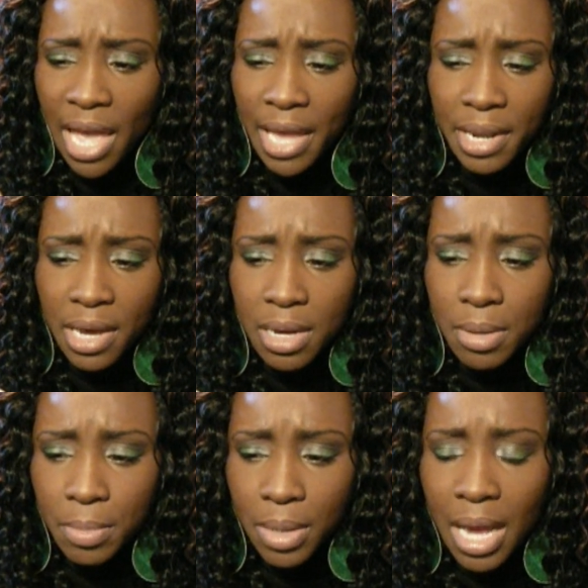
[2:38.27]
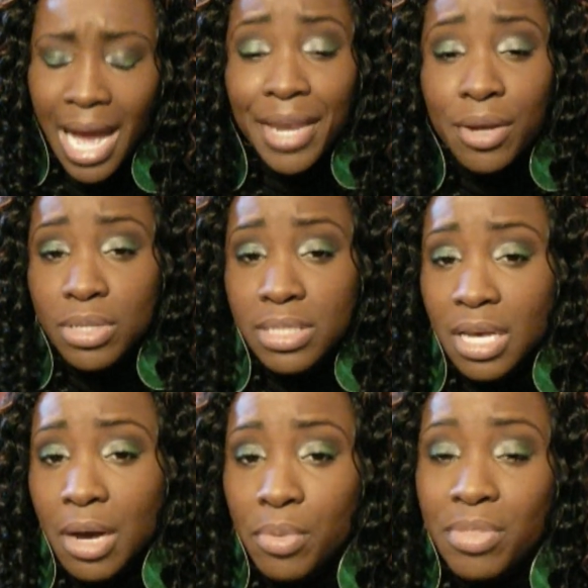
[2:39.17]
and I
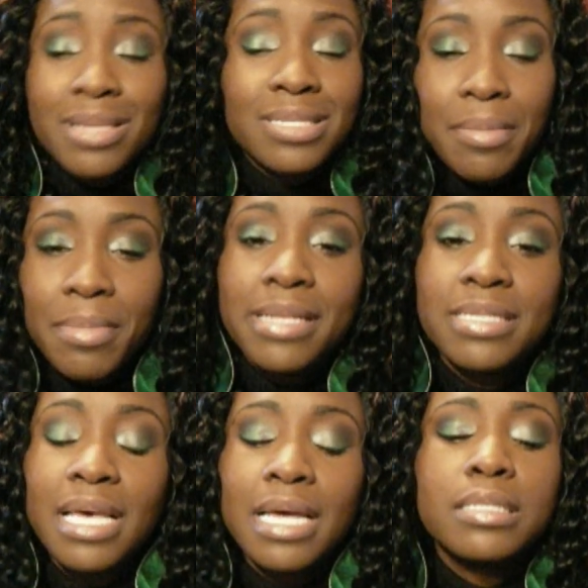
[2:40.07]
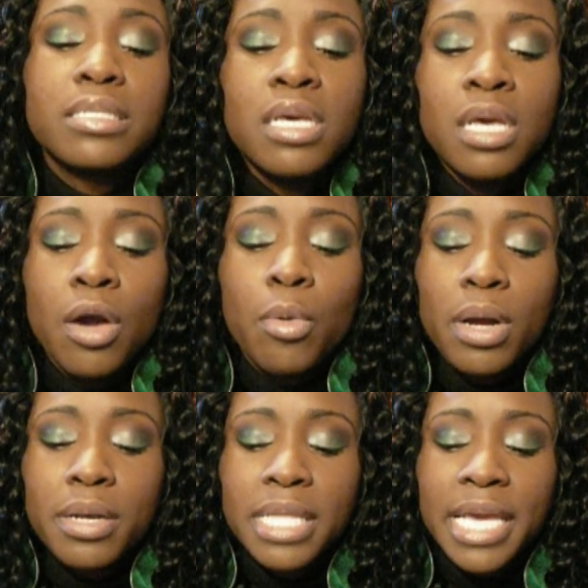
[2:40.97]
noticed a couple things that made sense.
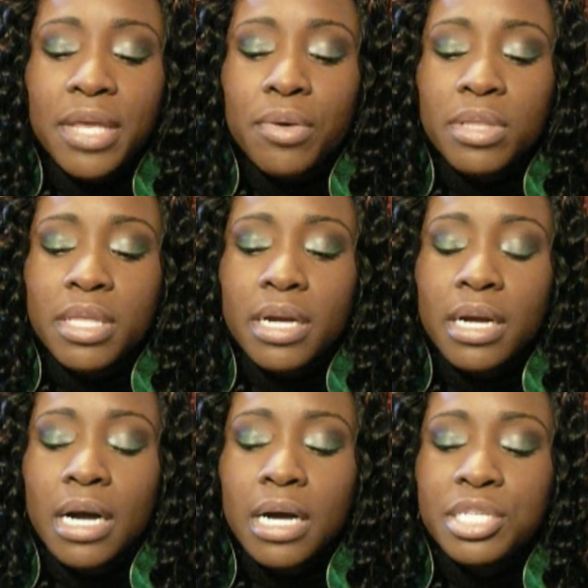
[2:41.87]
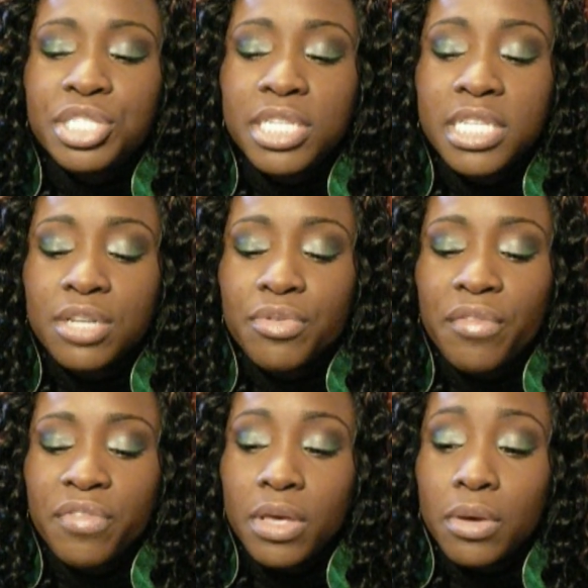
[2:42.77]
One lady on there, she did a
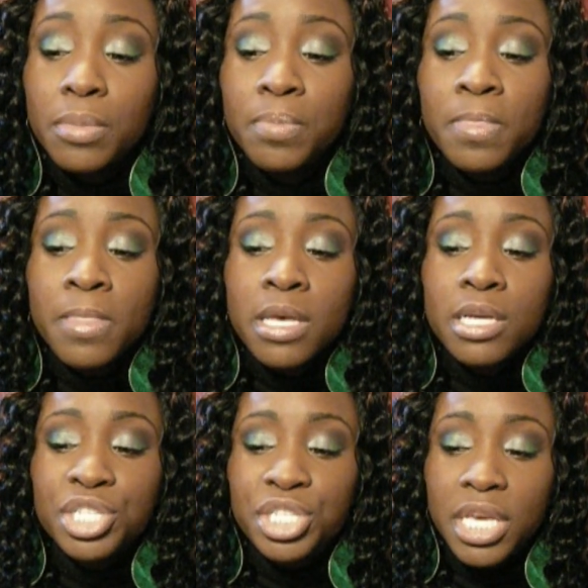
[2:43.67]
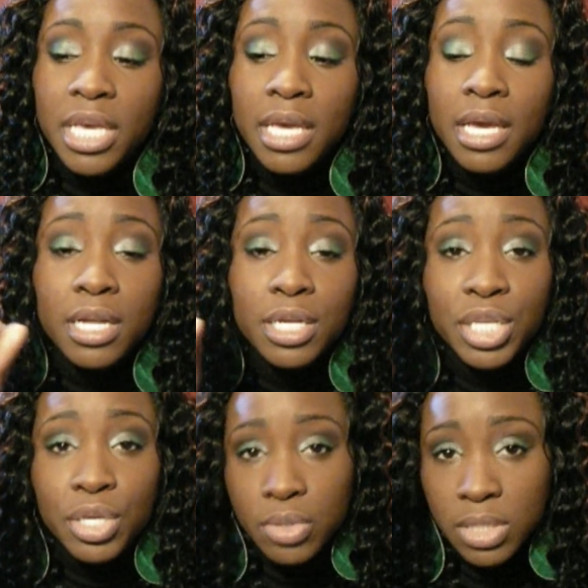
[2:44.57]
review. She
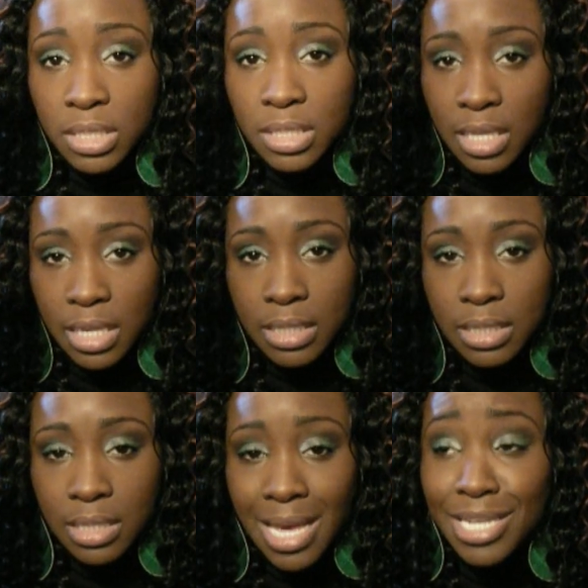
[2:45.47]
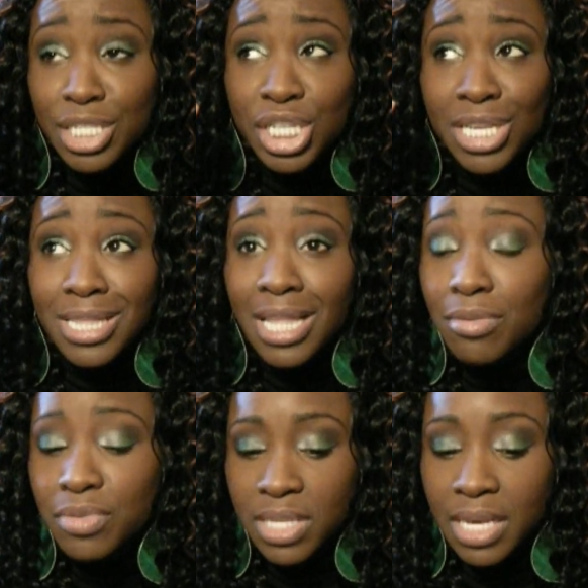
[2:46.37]
uses this and she
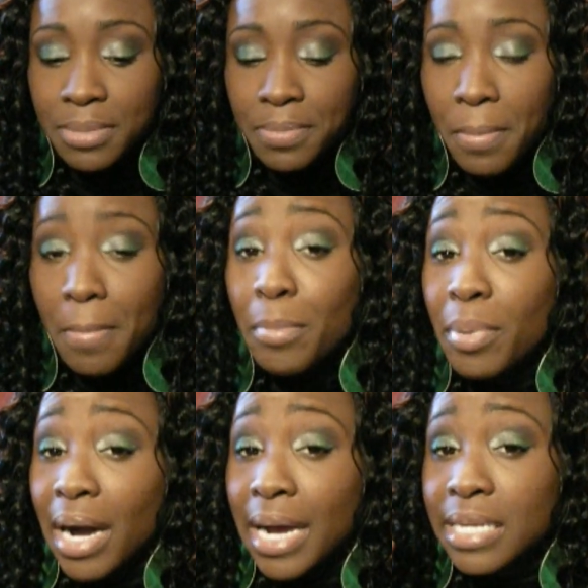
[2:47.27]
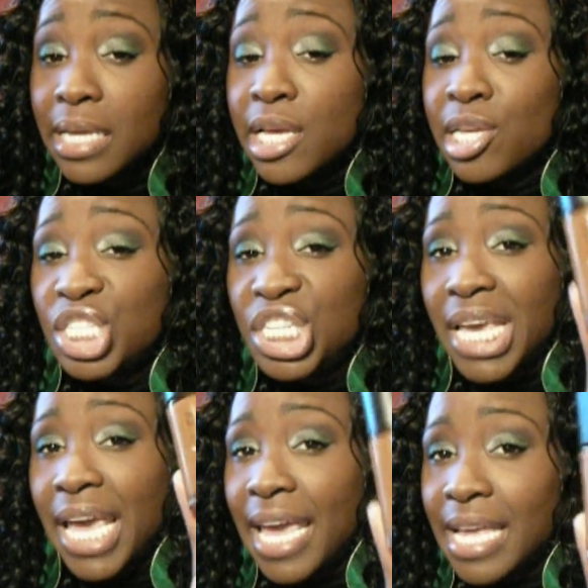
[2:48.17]
loves it, but
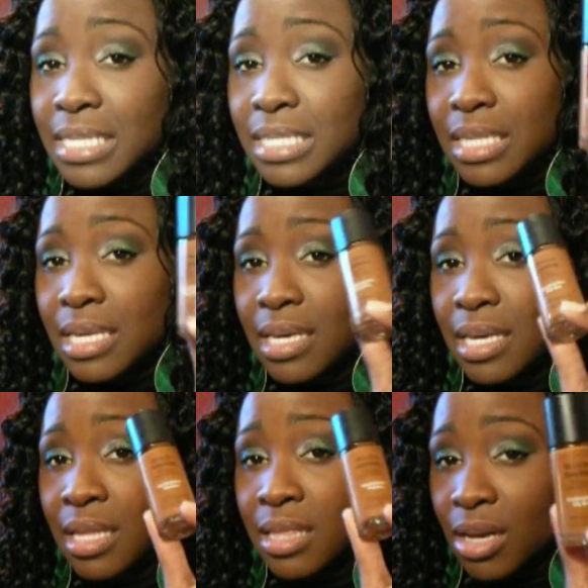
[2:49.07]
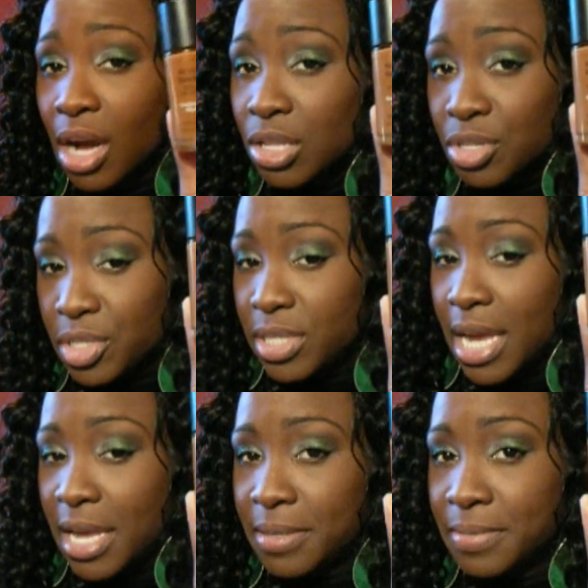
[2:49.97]
she hates the
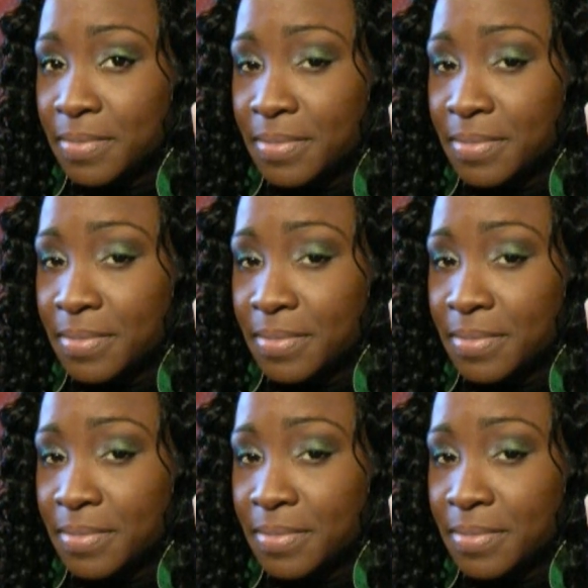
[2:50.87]
ColorStay.